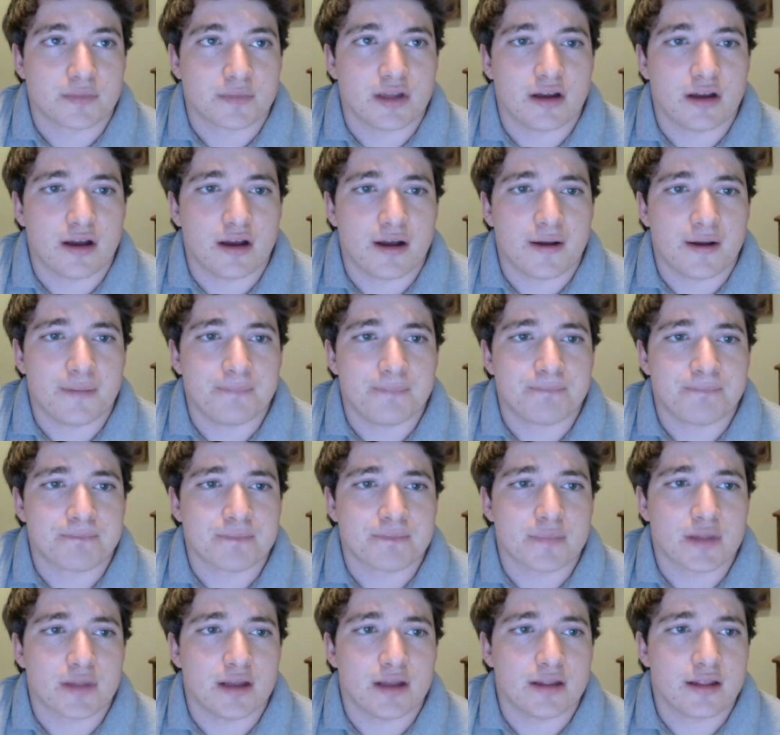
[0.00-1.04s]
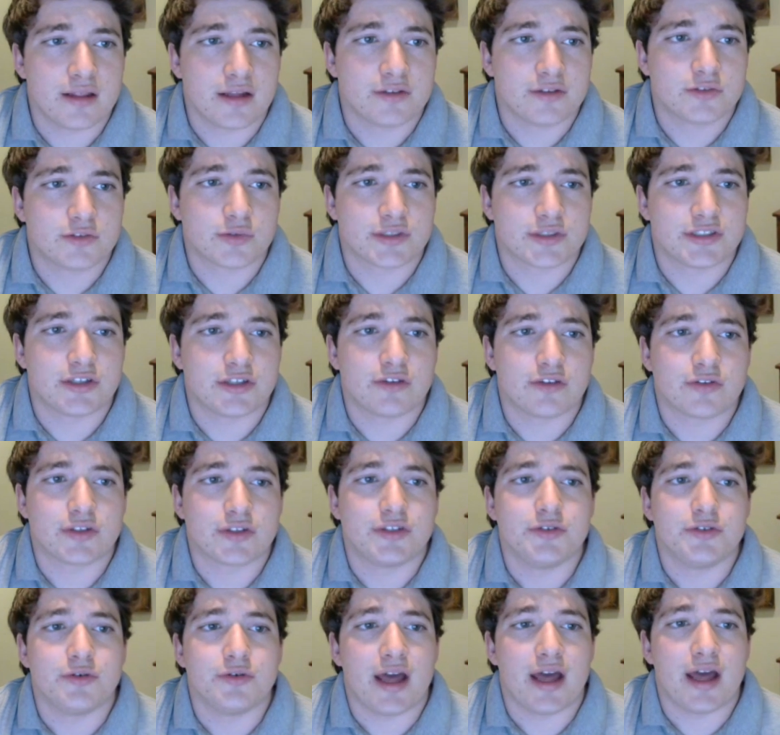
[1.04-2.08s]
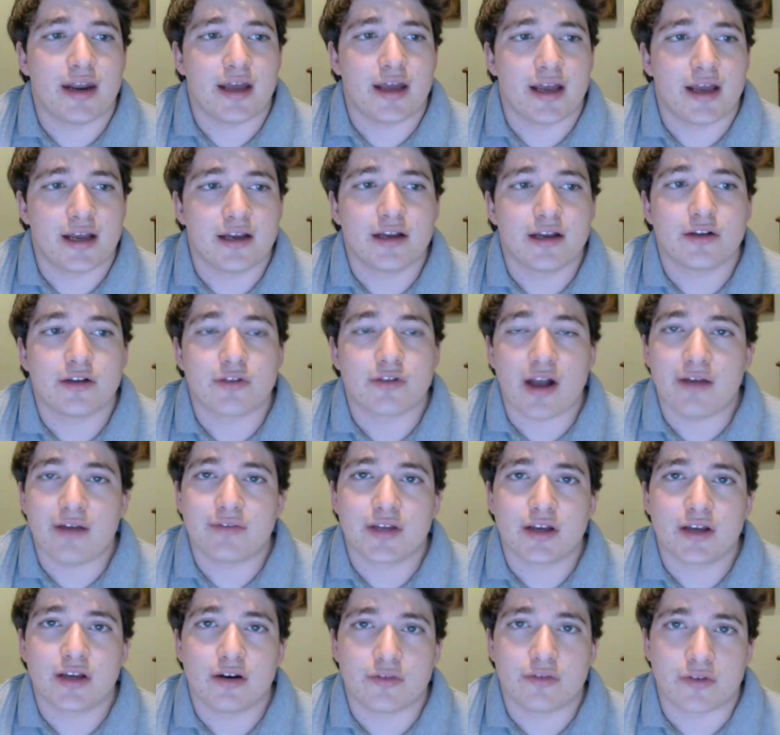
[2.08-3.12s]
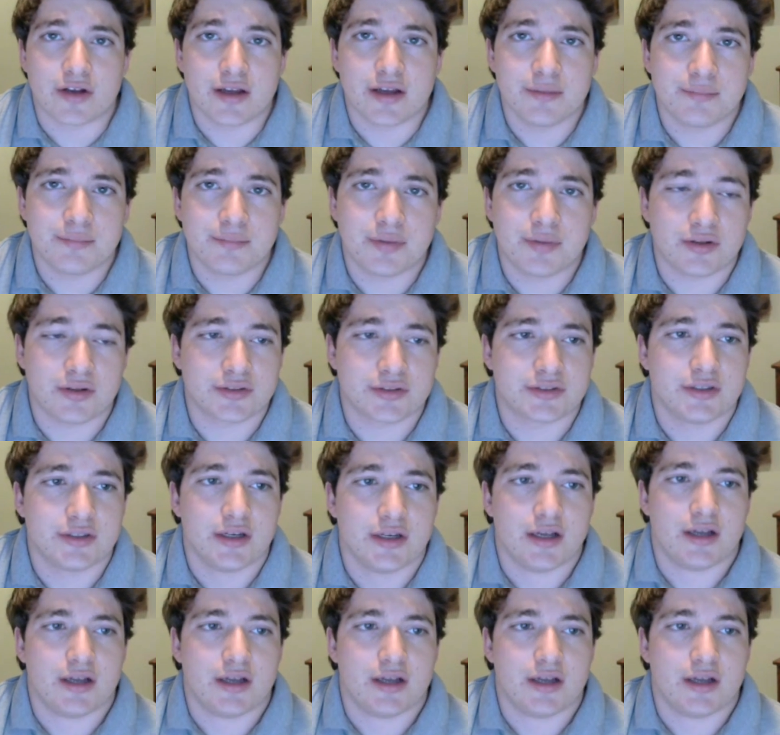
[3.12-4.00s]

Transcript: Then switching over to NA, Gravity over Impulse.